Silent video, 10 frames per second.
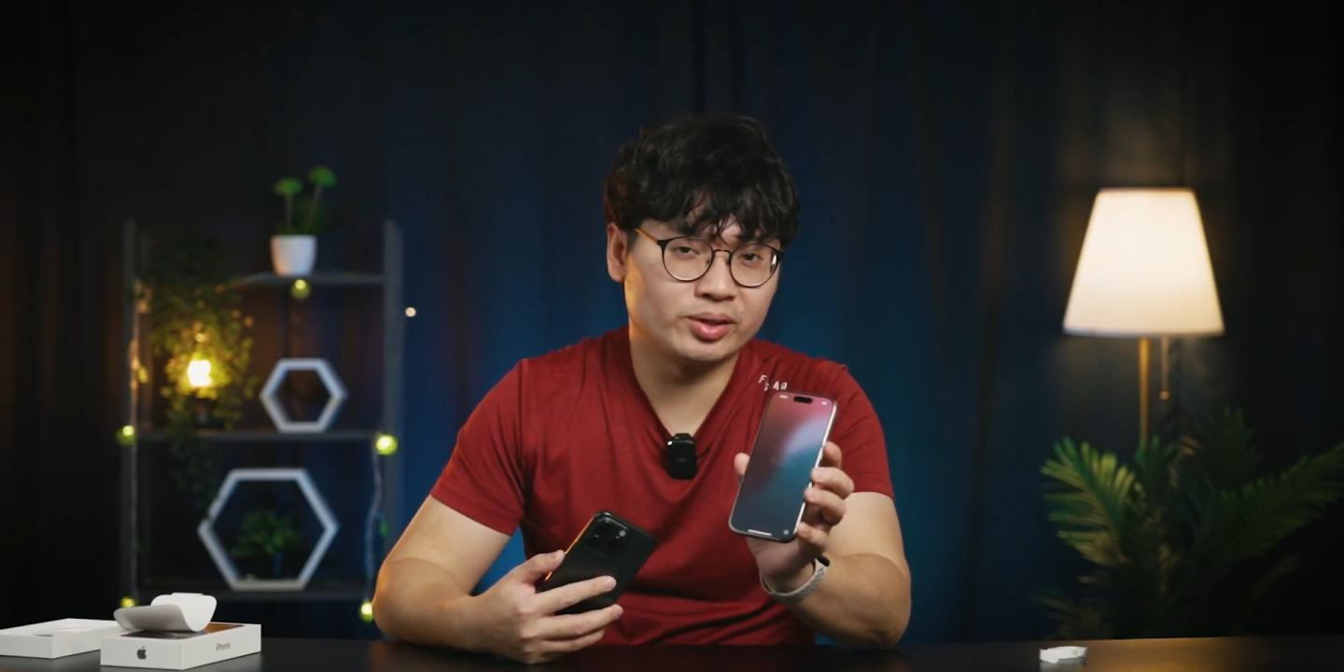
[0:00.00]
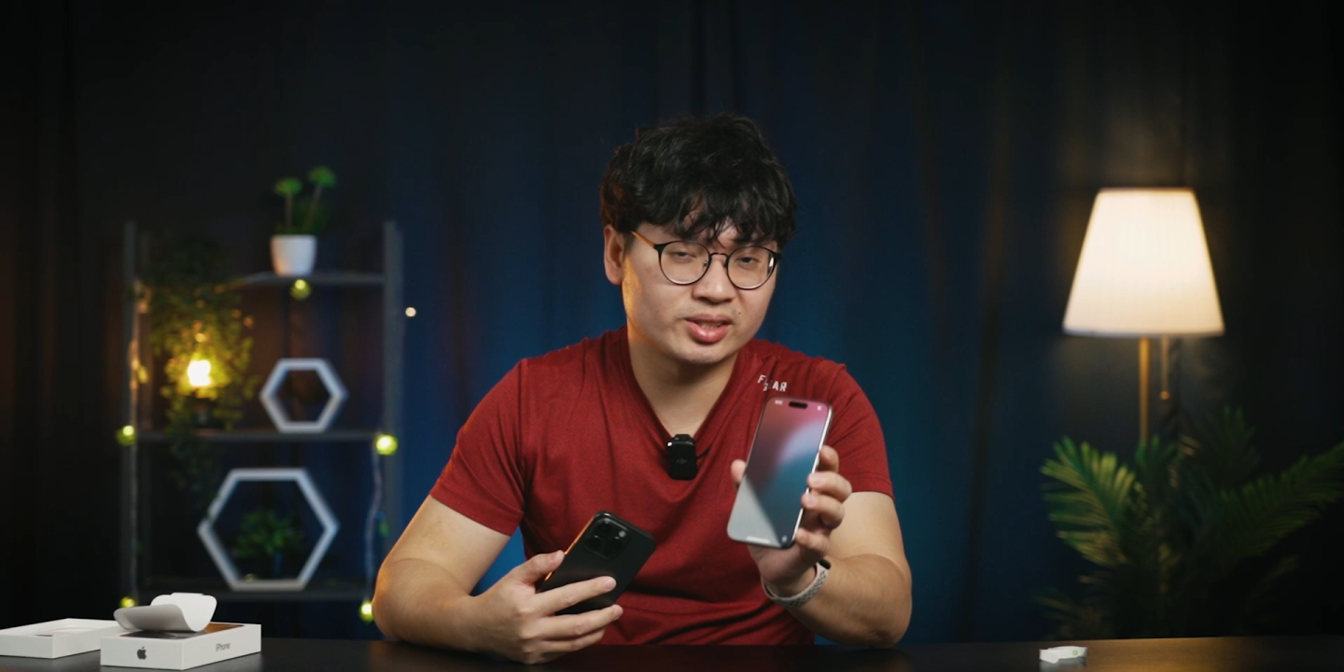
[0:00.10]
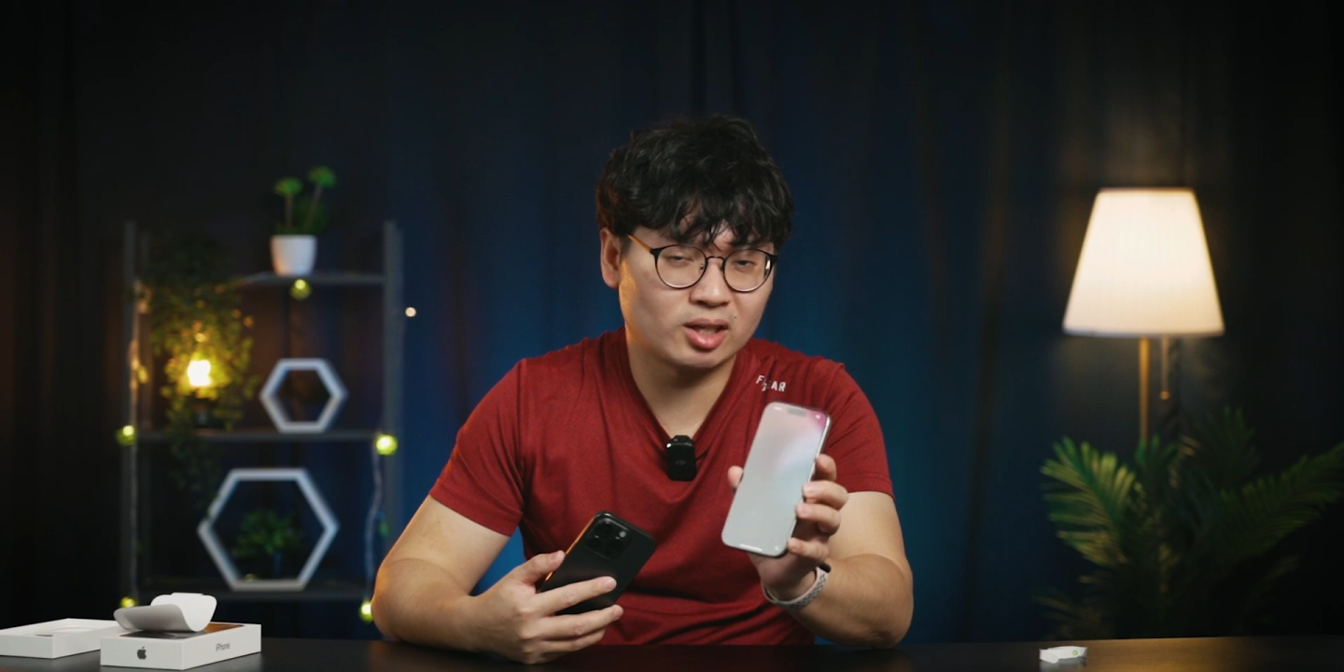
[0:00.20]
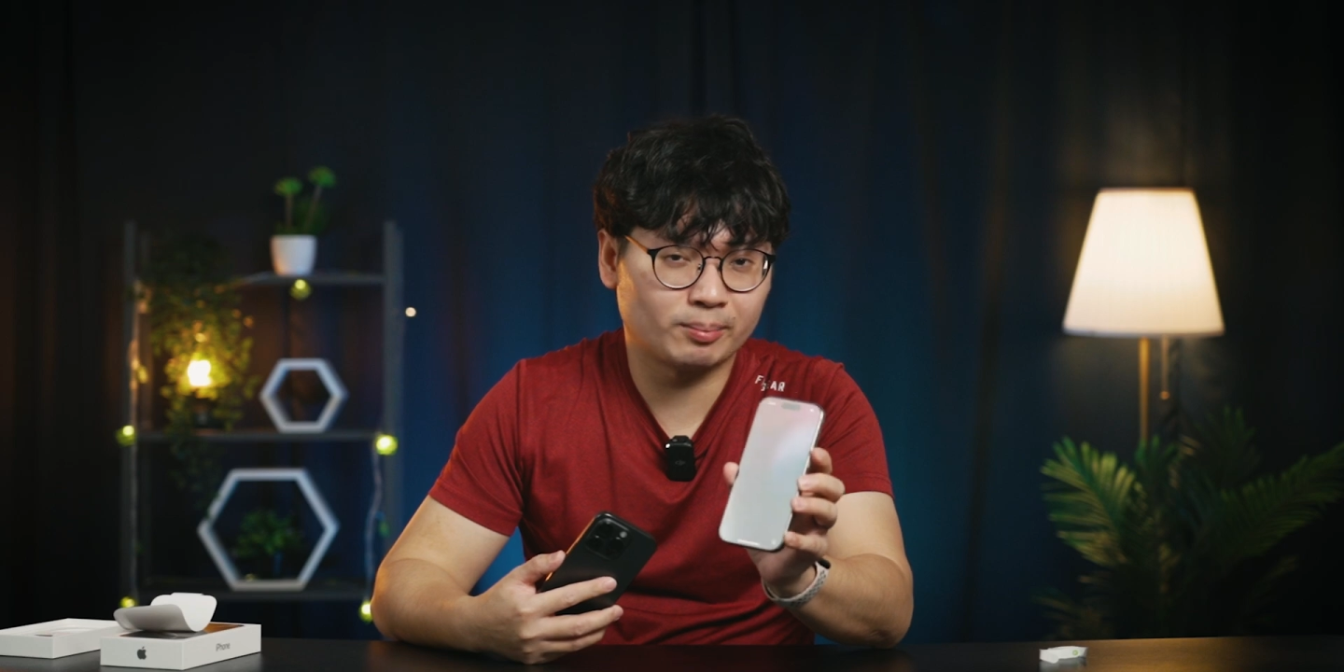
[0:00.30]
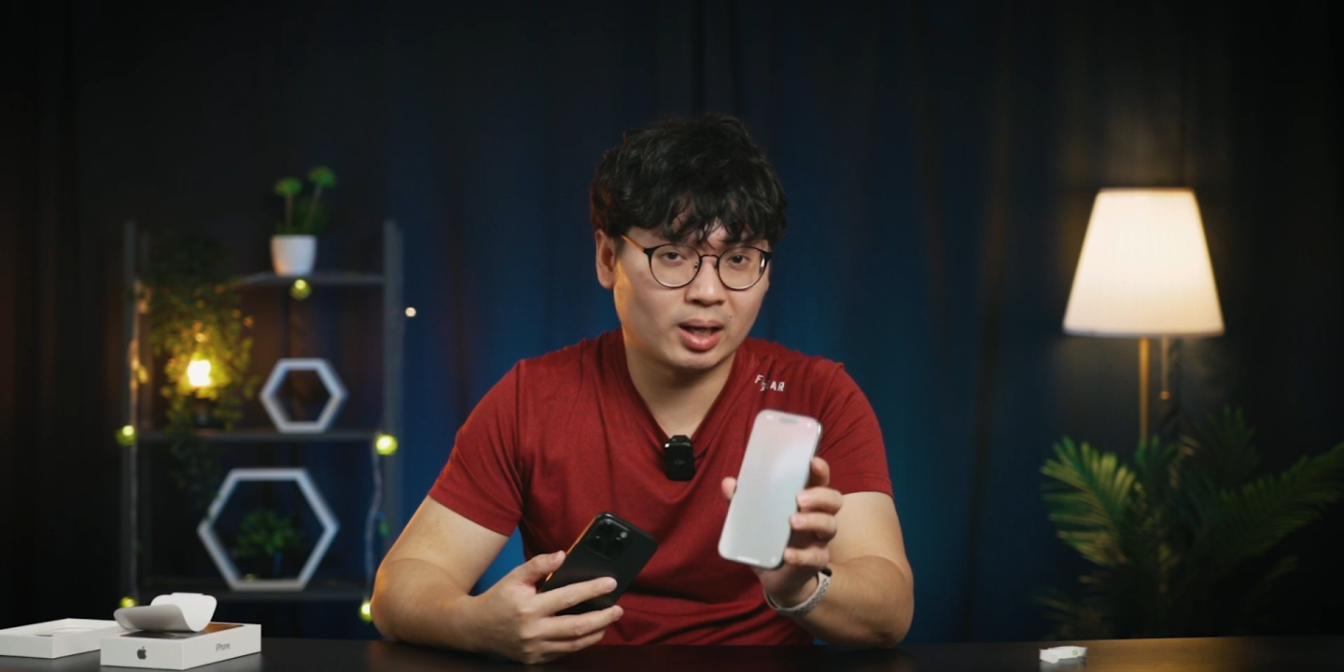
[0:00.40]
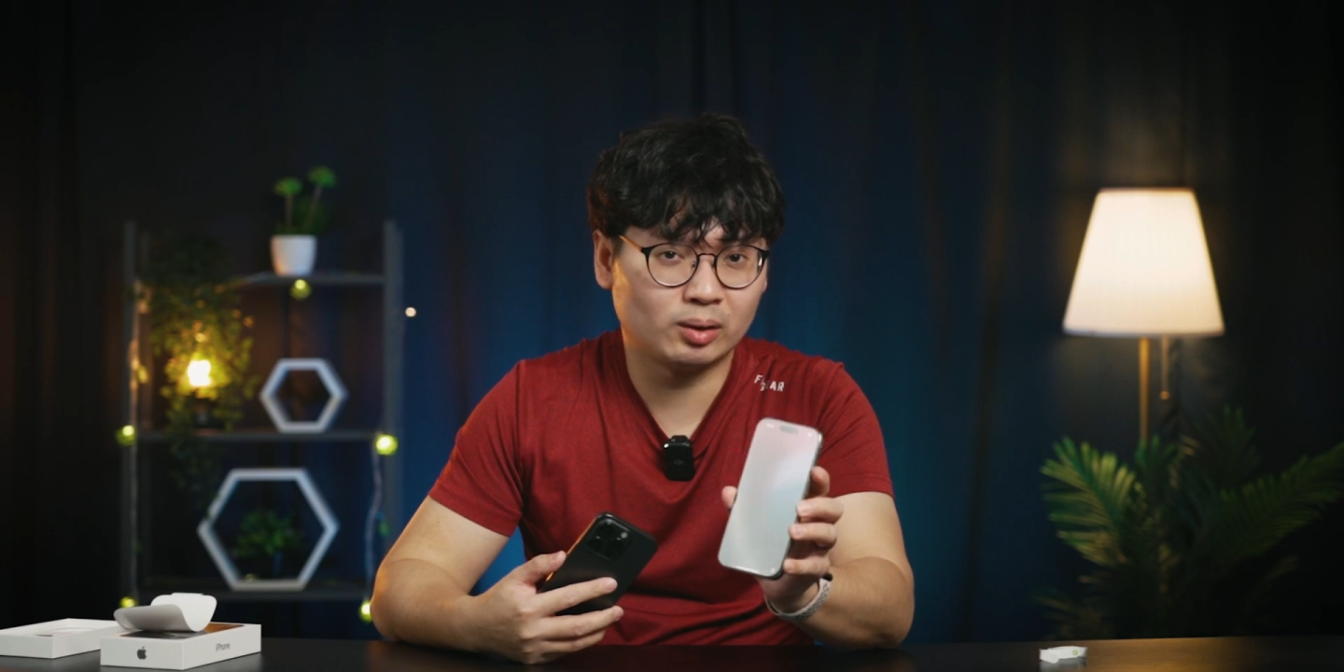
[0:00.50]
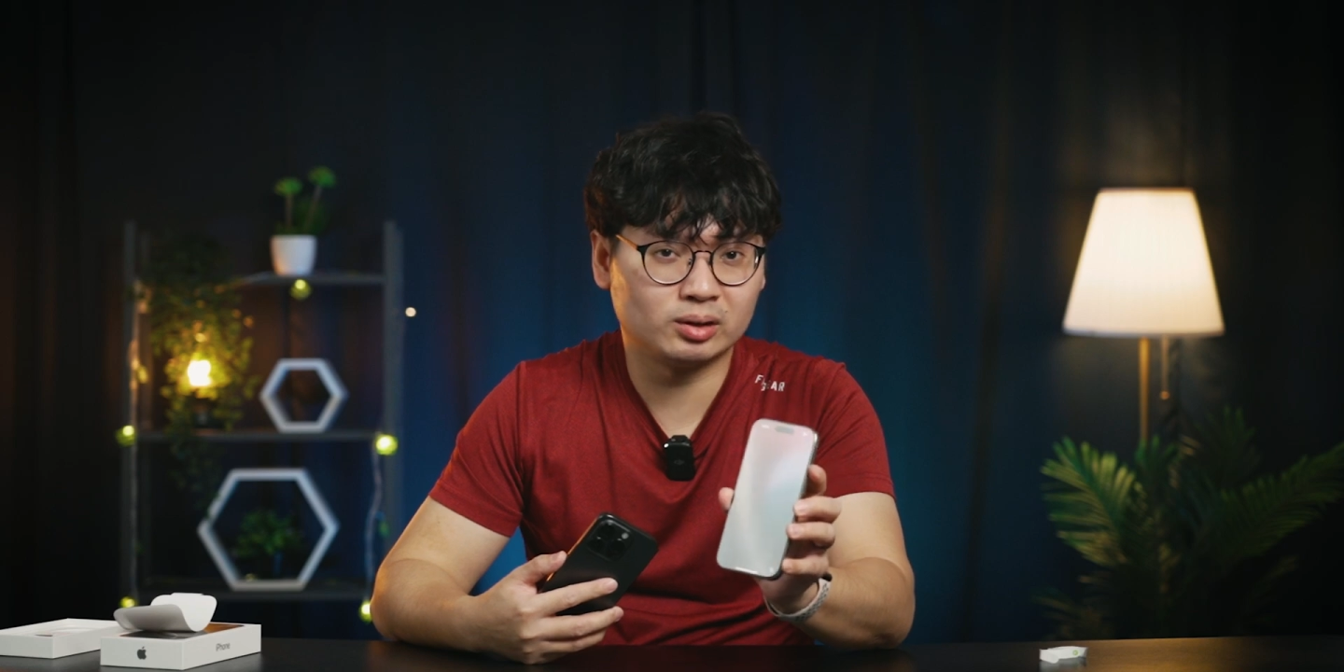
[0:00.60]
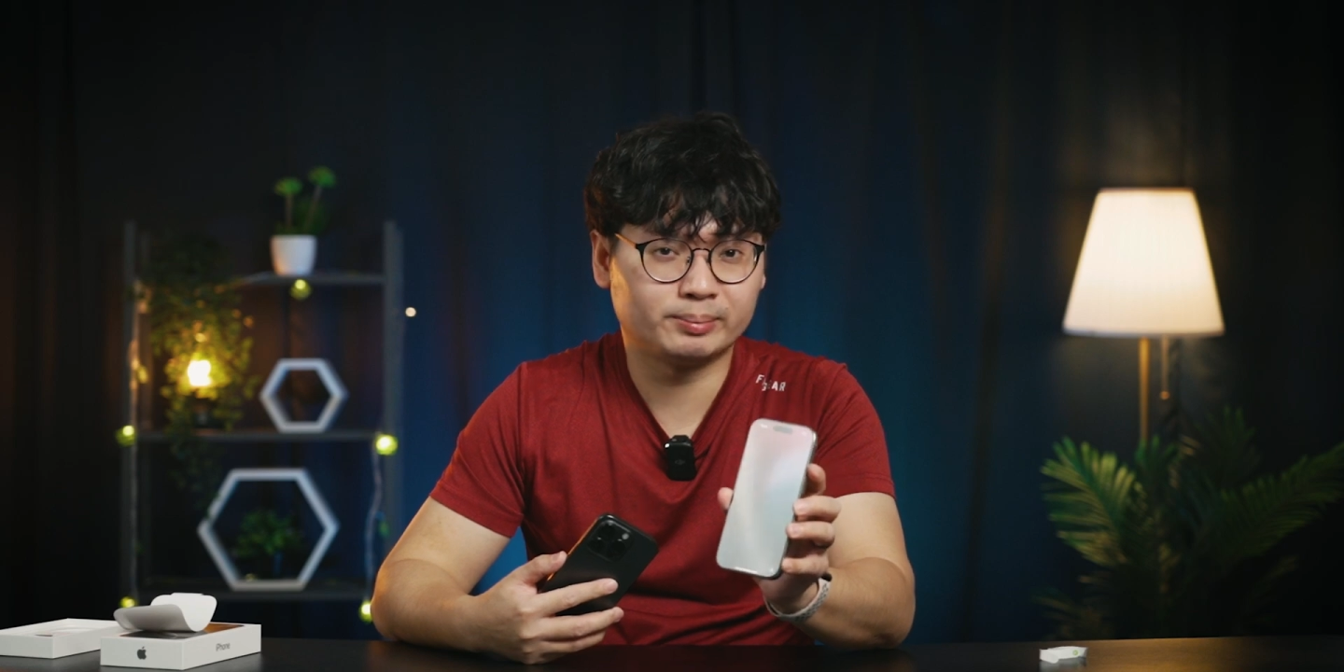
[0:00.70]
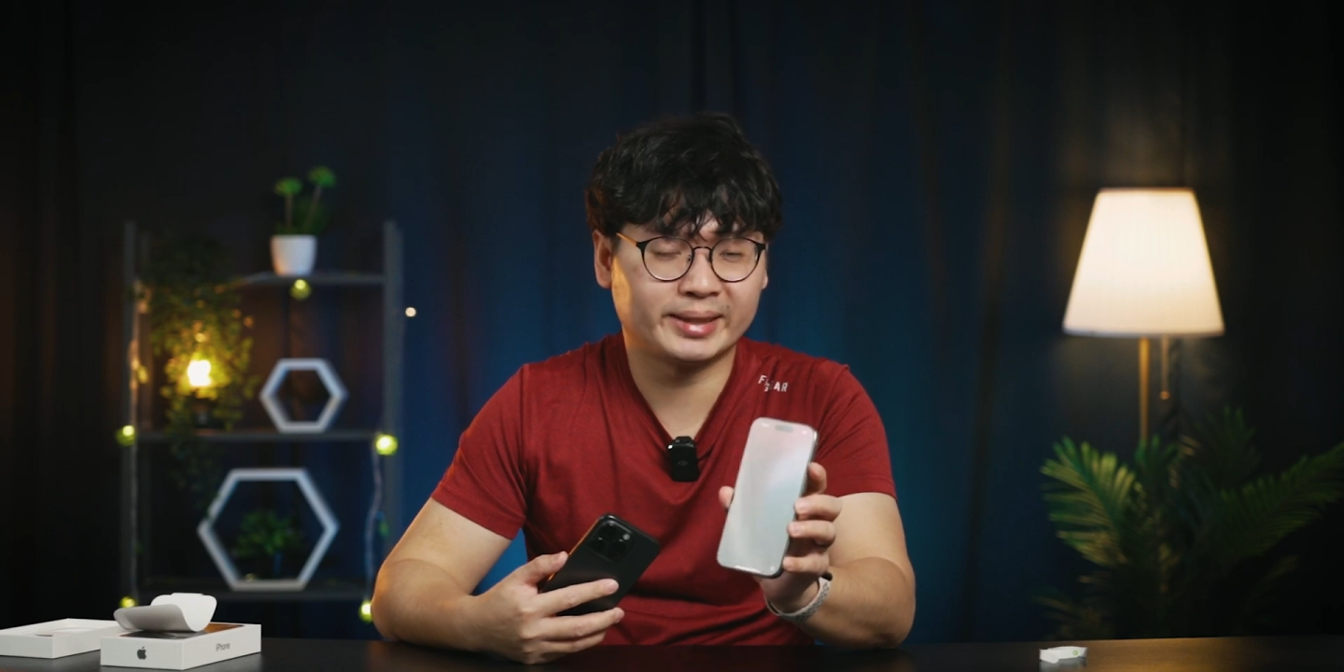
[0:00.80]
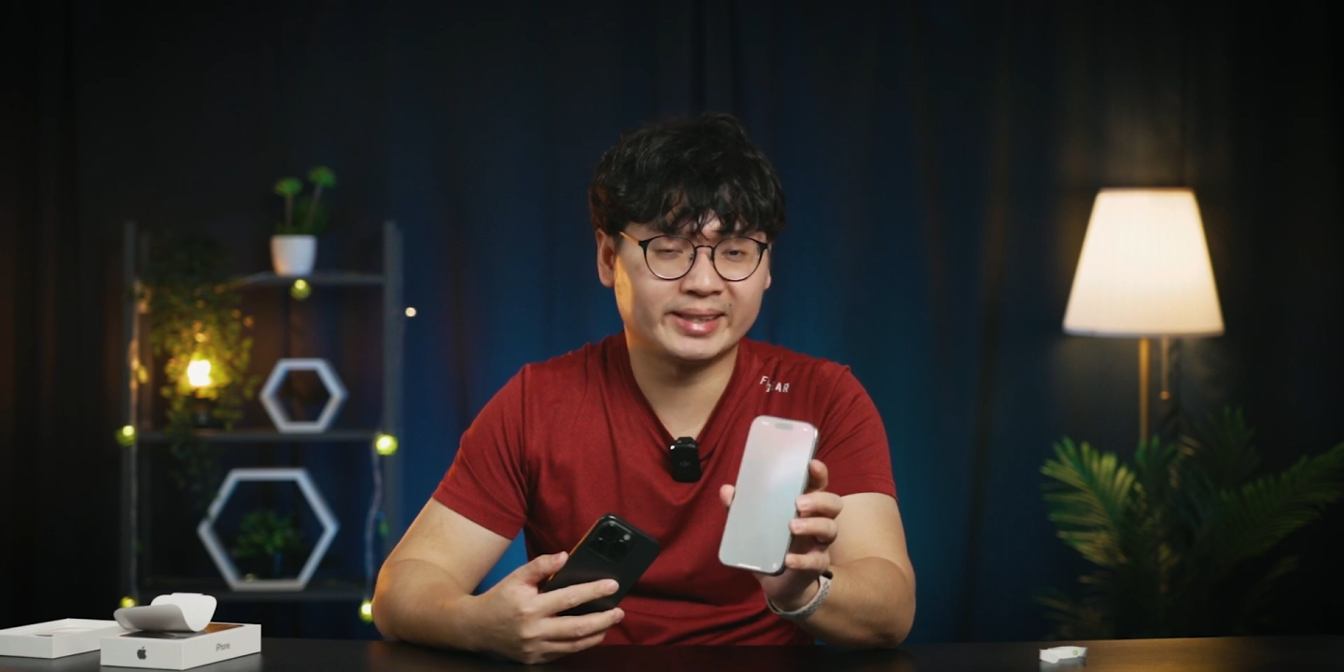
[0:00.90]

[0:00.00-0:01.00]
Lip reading: is now powered by